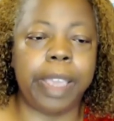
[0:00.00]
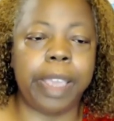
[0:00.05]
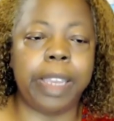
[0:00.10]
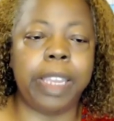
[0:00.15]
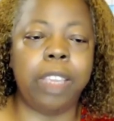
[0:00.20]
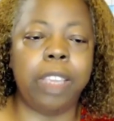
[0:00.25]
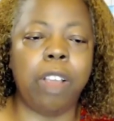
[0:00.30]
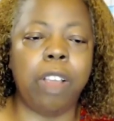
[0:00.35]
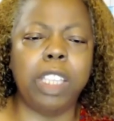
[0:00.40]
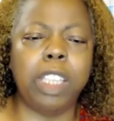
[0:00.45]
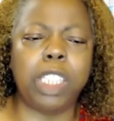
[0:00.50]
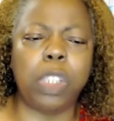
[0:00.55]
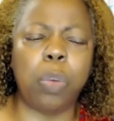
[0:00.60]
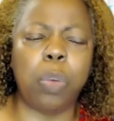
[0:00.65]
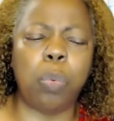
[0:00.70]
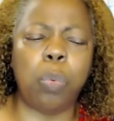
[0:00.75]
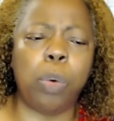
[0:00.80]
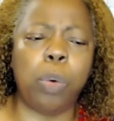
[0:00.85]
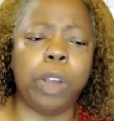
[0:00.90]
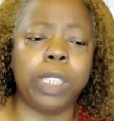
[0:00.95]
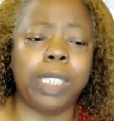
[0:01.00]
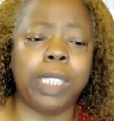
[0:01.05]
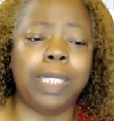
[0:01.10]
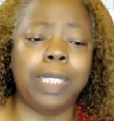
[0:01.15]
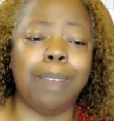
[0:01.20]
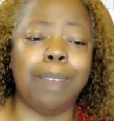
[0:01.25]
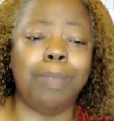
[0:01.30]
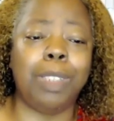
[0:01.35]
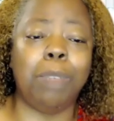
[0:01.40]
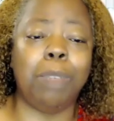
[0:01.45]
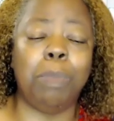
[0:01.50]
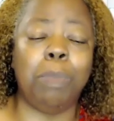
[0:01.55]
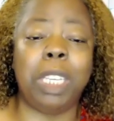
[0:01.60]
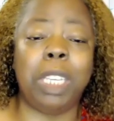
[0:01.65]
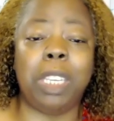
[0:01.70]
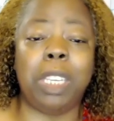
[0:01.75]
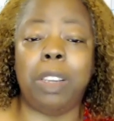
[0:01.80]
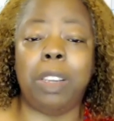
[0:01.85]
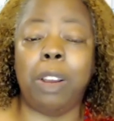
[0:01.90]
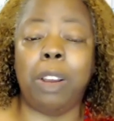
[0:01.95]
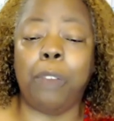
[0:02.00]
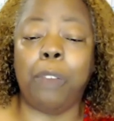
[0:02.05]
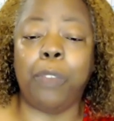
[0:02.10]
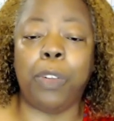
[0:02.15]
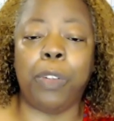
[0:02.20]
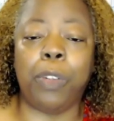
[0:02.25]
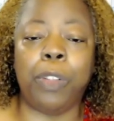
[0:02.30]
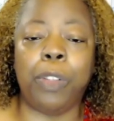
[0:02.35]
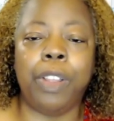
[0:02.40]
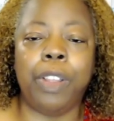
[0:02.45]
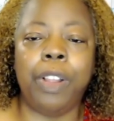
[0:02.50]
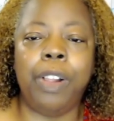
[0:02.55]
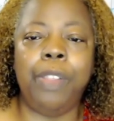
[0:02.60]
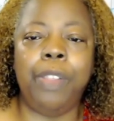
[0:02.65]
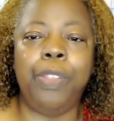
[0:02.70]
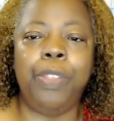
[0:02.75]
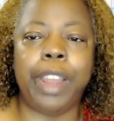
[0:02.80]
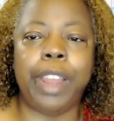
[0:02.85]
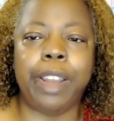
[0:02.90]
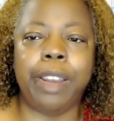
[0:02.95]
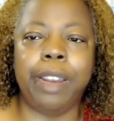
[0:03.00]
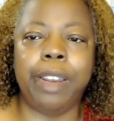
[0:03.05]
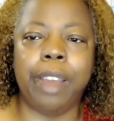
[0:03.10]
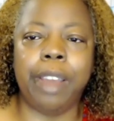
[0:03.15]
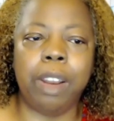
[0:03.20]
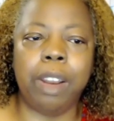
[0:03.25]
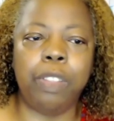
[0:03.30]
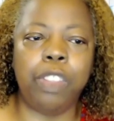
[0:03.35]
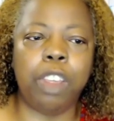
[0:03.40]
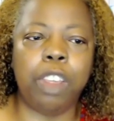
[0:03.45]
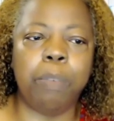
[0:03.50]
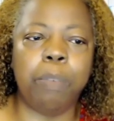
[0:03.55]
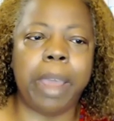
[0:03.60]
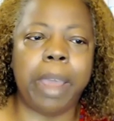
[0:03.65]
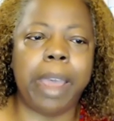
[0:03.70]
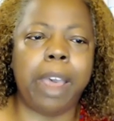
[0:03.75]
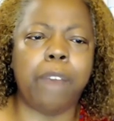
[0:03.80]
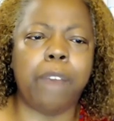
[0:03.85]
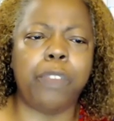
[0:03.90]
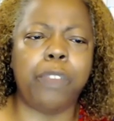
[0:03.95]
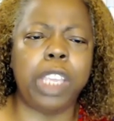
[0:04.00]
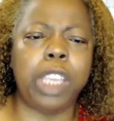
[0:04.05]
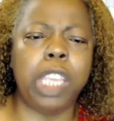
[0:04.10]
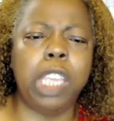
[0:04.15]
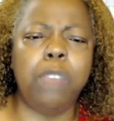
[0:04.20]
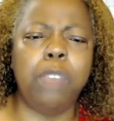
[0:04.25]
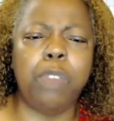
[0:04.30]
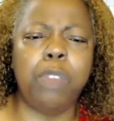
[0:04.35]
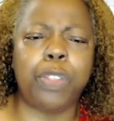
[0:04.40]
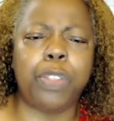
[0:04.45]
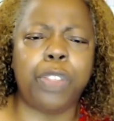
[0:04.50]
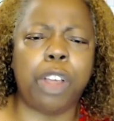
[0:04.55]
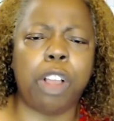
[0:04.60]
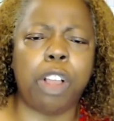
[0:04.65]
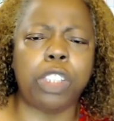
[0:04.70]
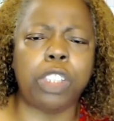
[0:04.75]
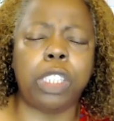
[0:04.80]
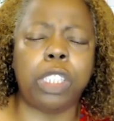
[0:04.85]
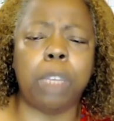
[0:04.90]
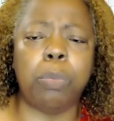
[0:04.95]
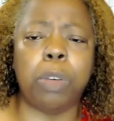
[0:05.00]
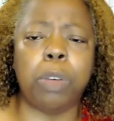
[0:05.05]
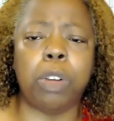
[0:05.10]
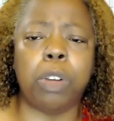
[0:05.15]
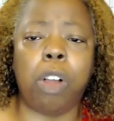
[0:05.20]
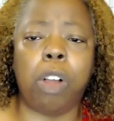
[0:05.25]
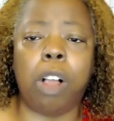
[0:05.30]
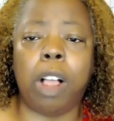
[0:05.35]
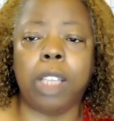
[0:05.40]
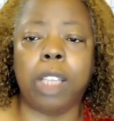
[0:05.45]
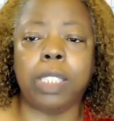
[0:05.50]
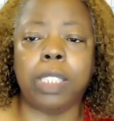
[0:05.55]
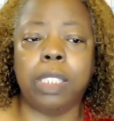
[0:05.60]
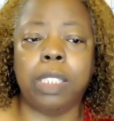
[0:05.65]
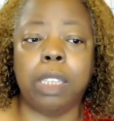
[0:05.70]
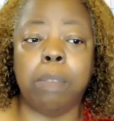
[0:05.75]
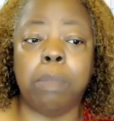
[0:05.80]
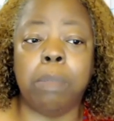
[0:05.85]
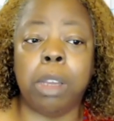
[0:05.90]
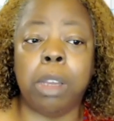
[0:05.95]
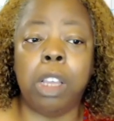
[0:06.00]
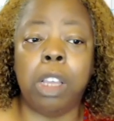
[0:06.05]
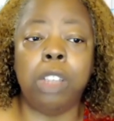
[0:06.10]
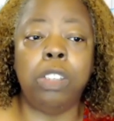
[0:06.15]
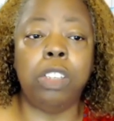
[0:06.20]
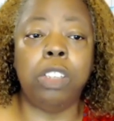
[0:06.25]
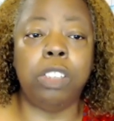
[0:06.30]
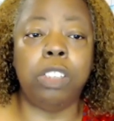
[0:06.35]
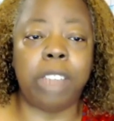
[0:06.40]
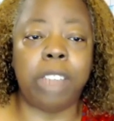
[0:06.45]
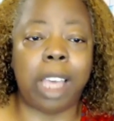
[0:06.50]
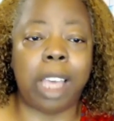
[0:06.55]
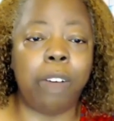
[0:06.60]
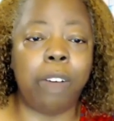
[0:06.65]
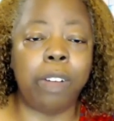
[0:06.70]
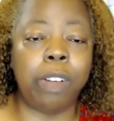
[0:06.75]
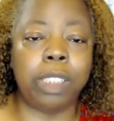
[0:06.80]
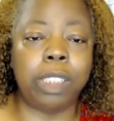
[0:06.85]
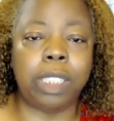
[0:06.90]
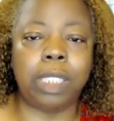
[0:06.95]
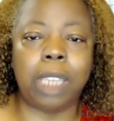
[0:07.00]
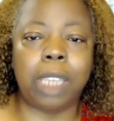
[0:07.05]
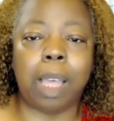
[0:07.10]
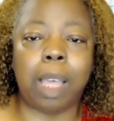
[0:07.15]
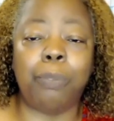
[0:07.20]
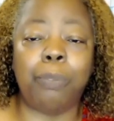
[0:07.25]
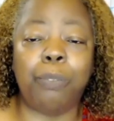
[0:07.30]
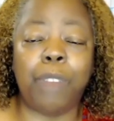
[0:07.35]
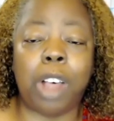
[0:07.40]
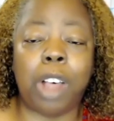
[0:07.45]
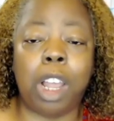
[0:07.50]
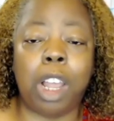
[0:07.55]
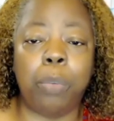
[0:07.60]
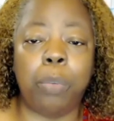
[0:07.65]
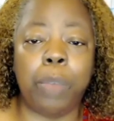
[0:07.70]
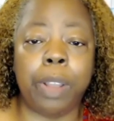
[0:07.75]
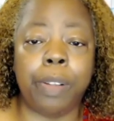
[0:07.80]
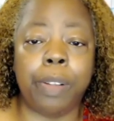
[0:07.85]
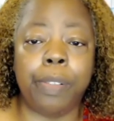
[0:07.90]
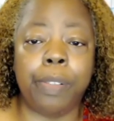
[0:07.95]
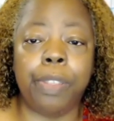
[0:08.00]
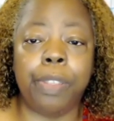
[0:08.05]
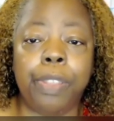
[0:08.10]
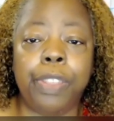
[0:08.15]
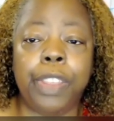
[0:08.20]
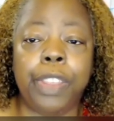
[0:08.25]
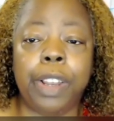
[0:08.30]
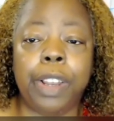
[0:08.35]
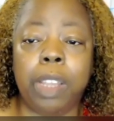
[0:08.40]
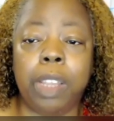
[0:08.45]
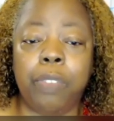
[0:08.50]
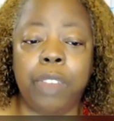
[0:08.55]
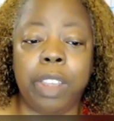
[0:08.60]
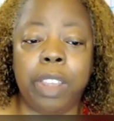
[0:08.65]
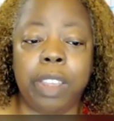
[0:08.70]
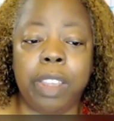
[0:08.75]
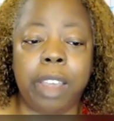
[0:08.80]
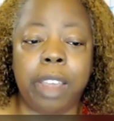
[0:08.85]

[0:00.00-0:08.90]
And he also warns them to be careful that none of them have evil thoughts that would cause them to doubt and stop following the living